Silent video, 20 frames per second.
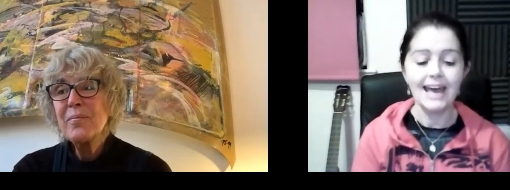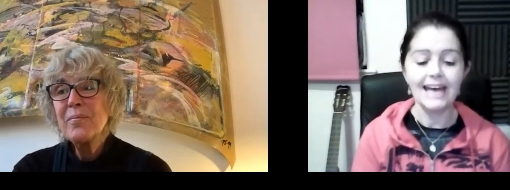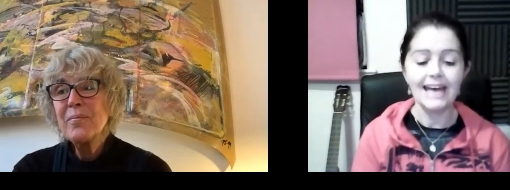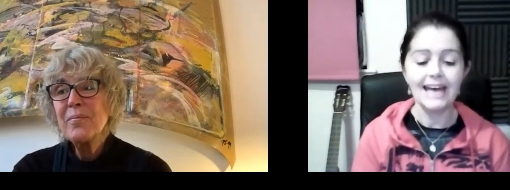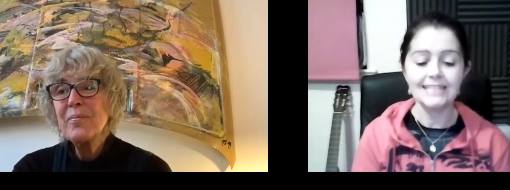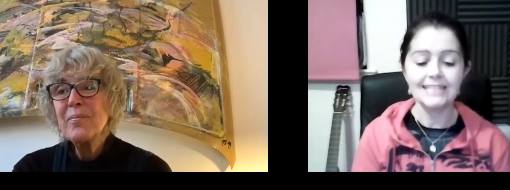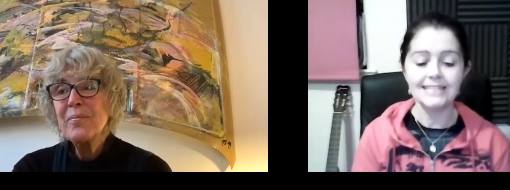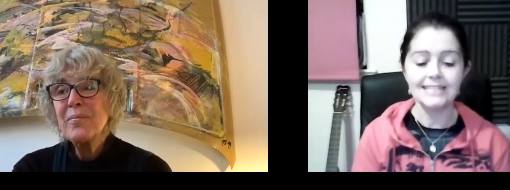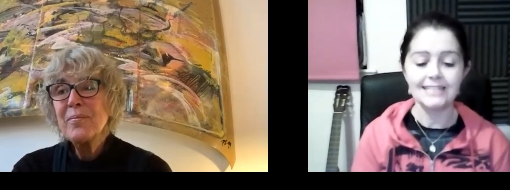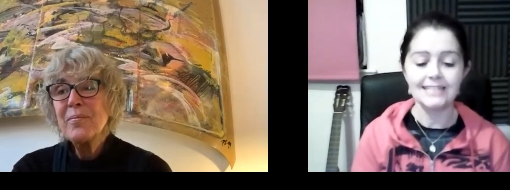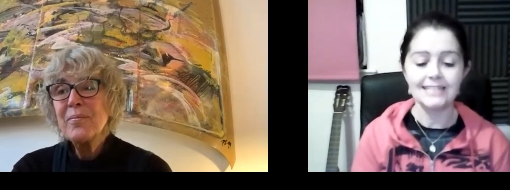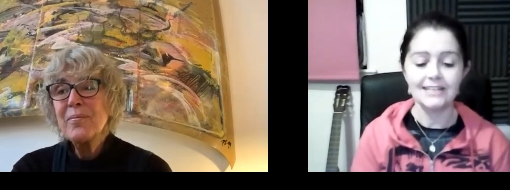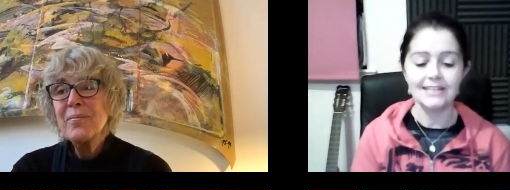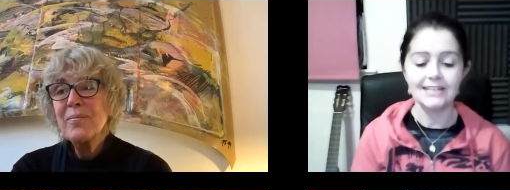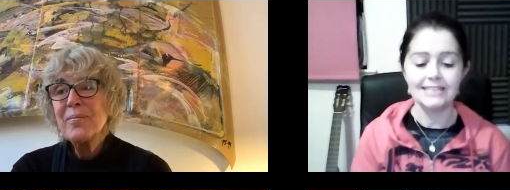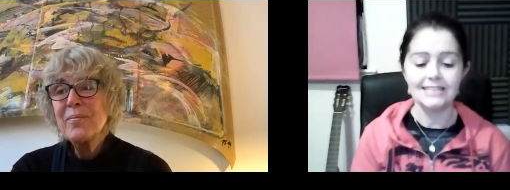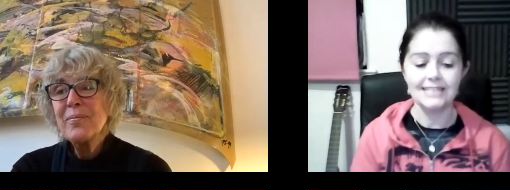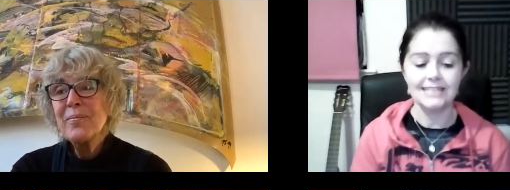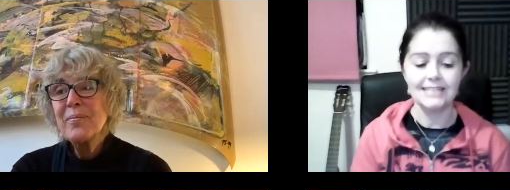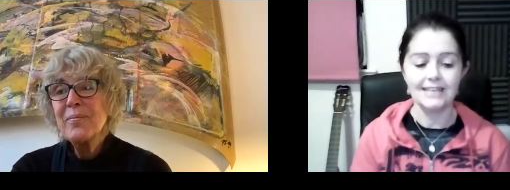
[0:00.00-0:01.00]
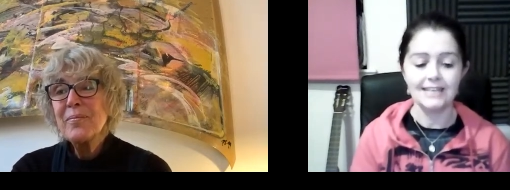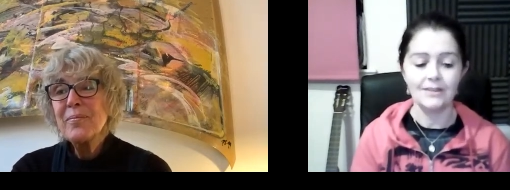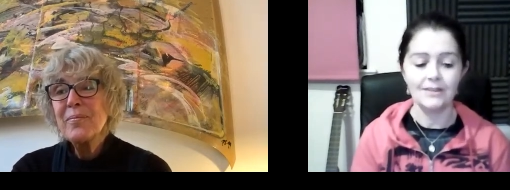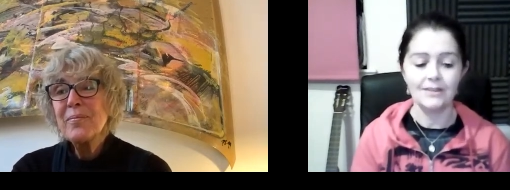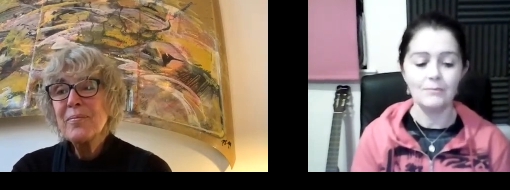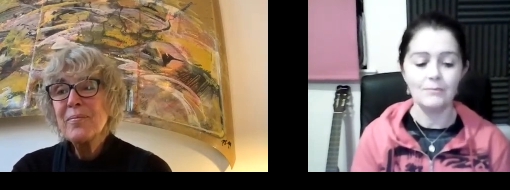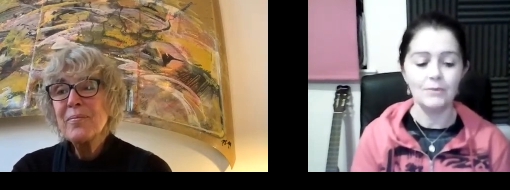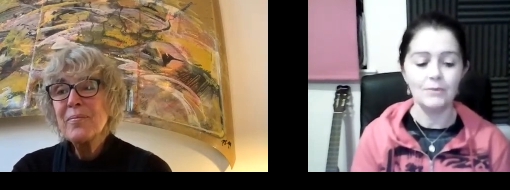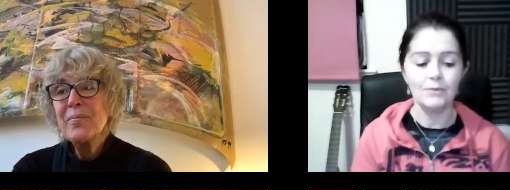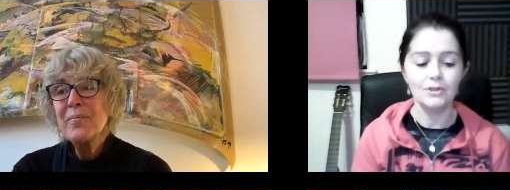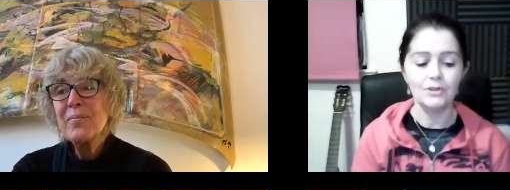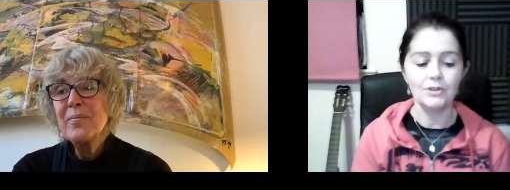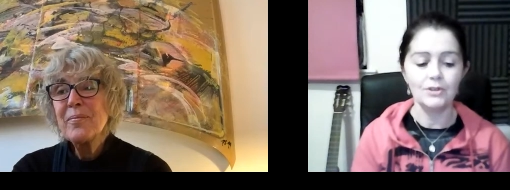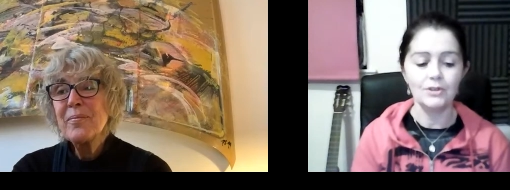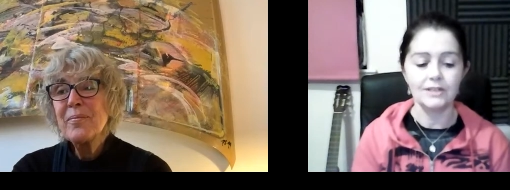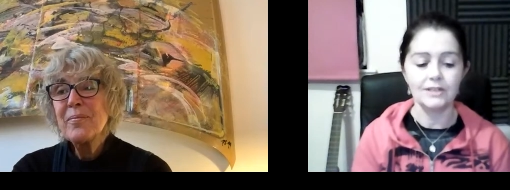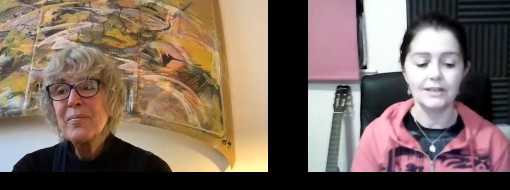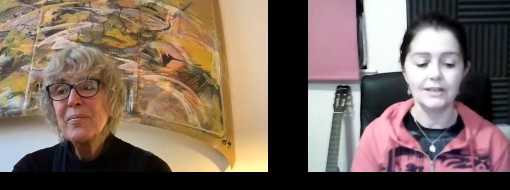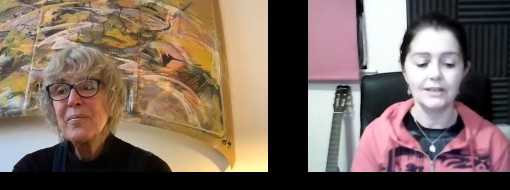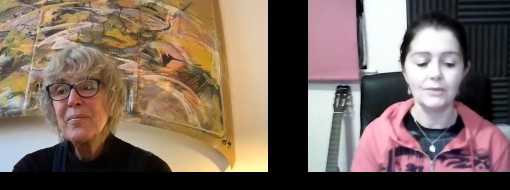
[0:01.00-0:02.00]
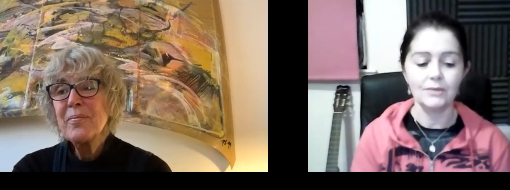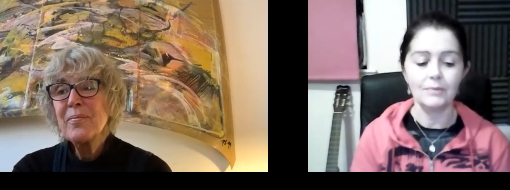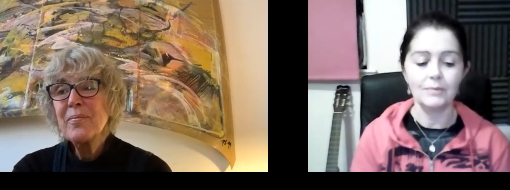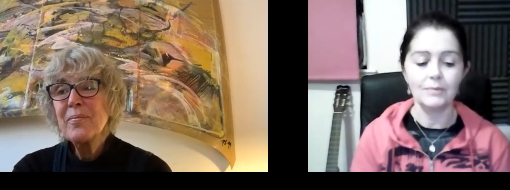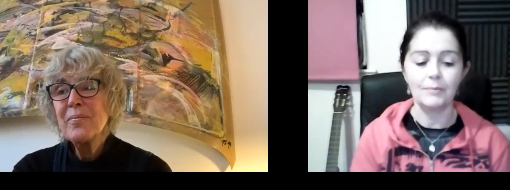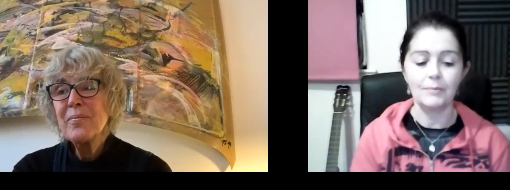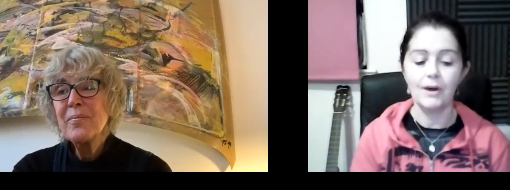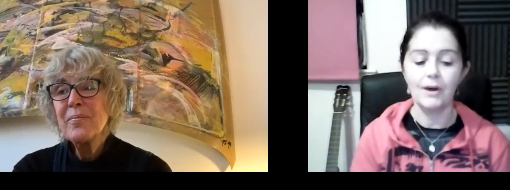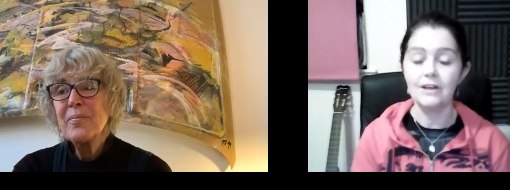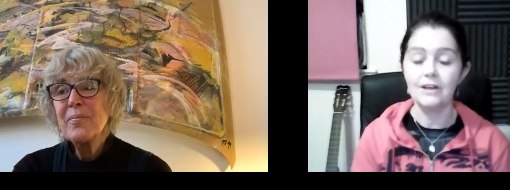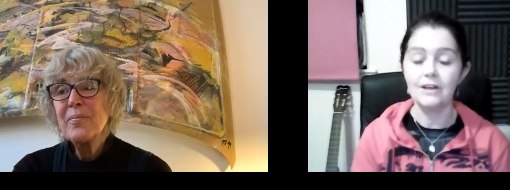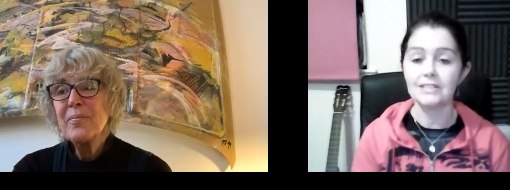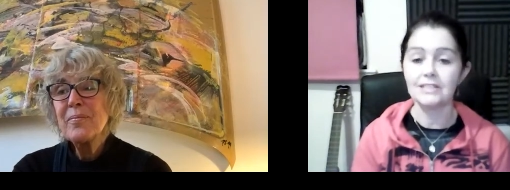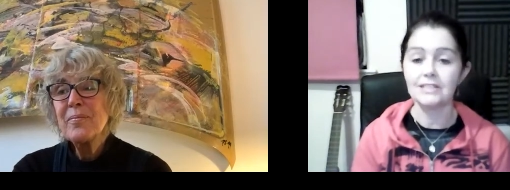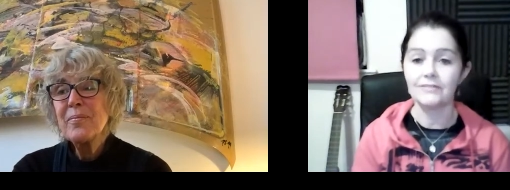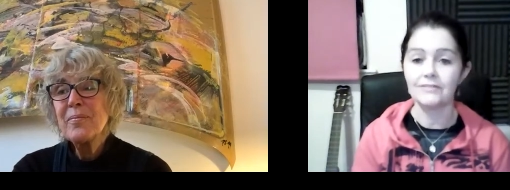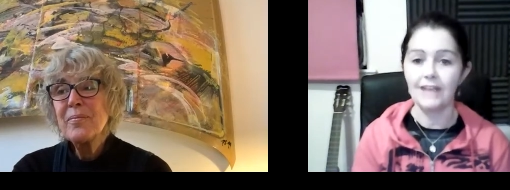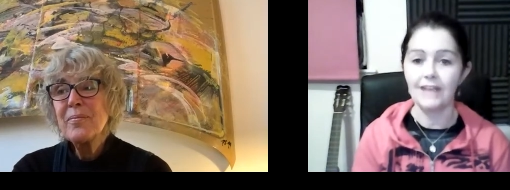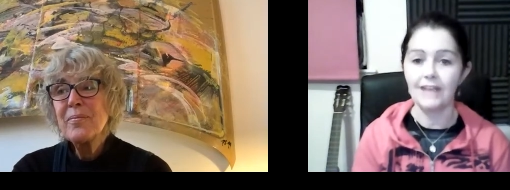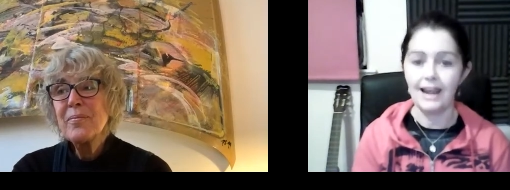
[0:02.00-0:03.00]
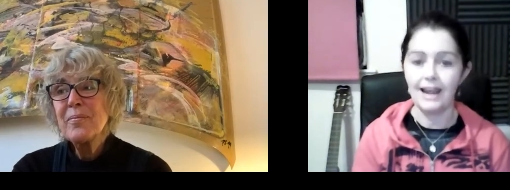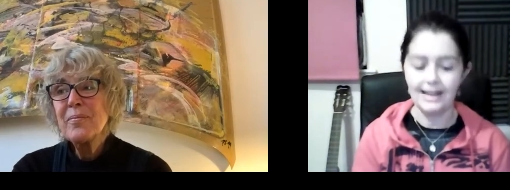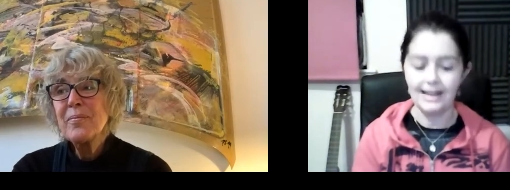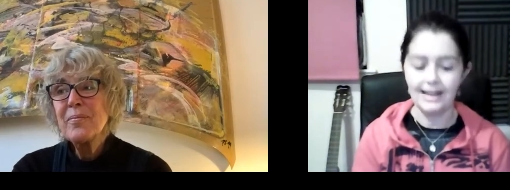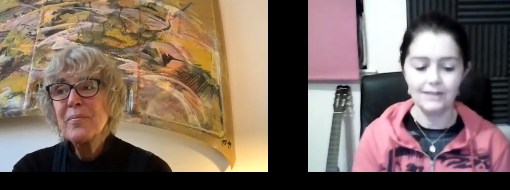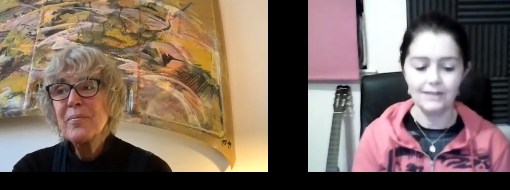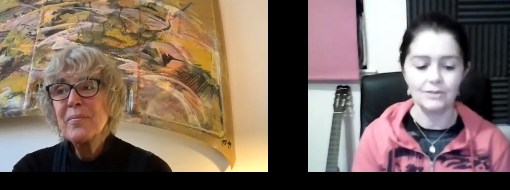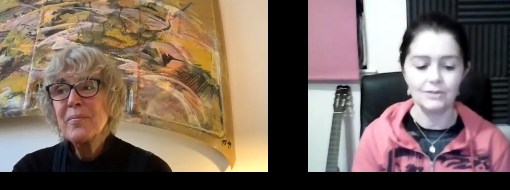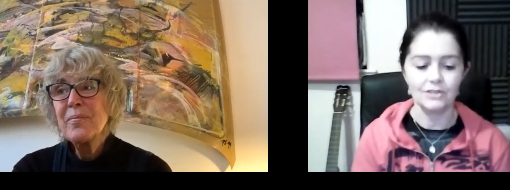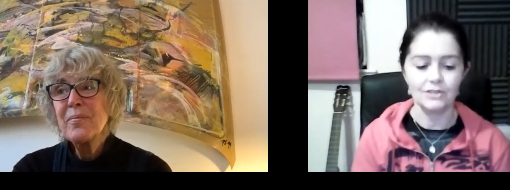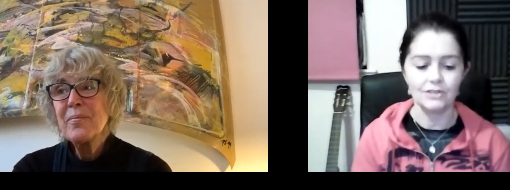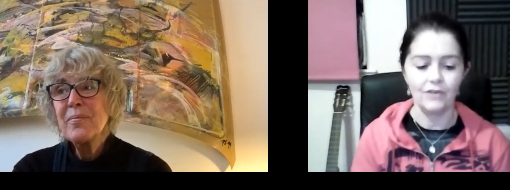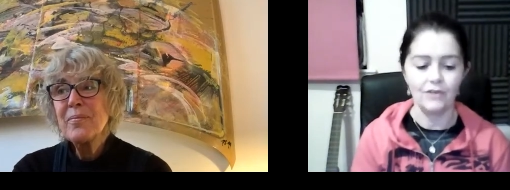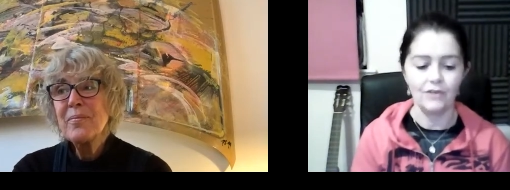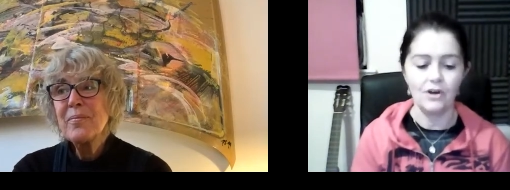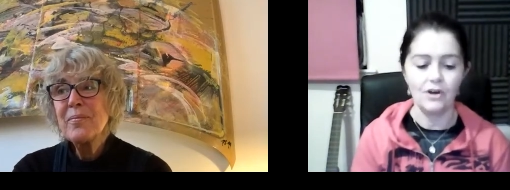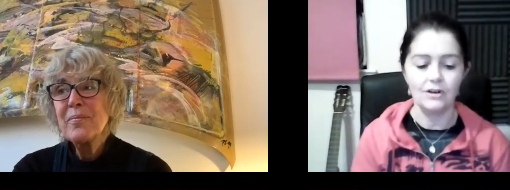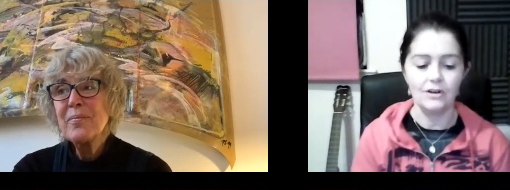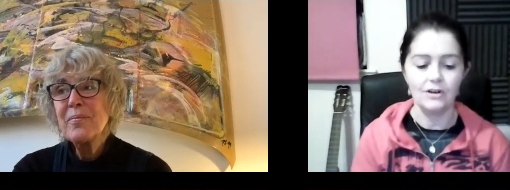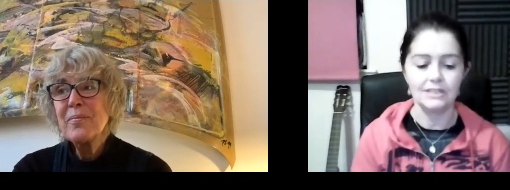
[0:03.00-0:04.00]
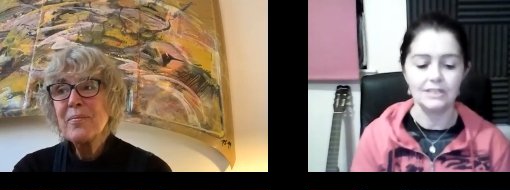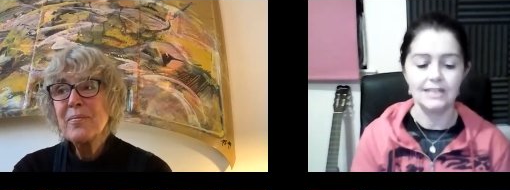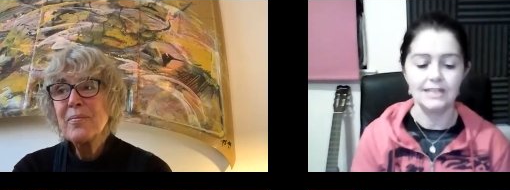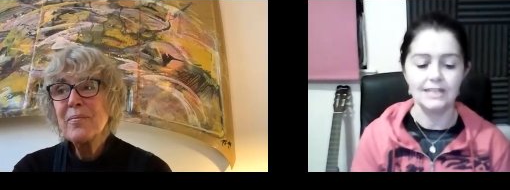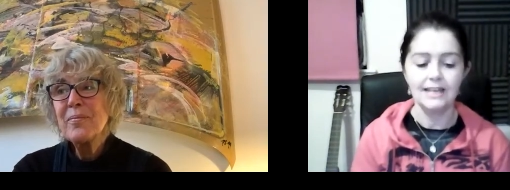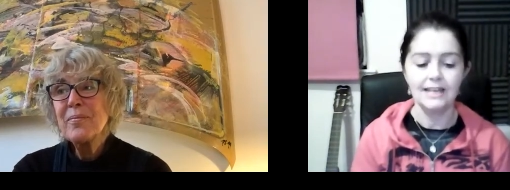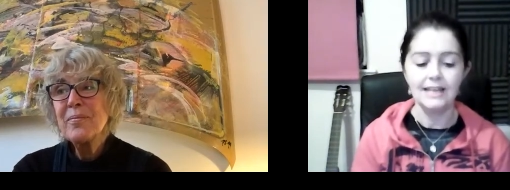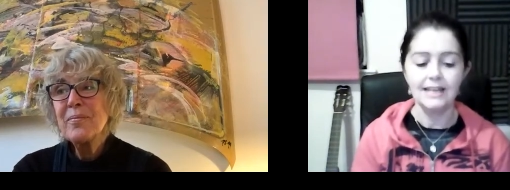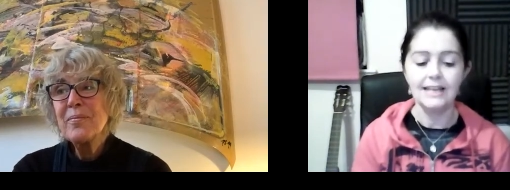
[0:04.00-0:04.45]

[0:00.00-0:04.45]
Speaker 1: has this idea that motion can be part of the language of art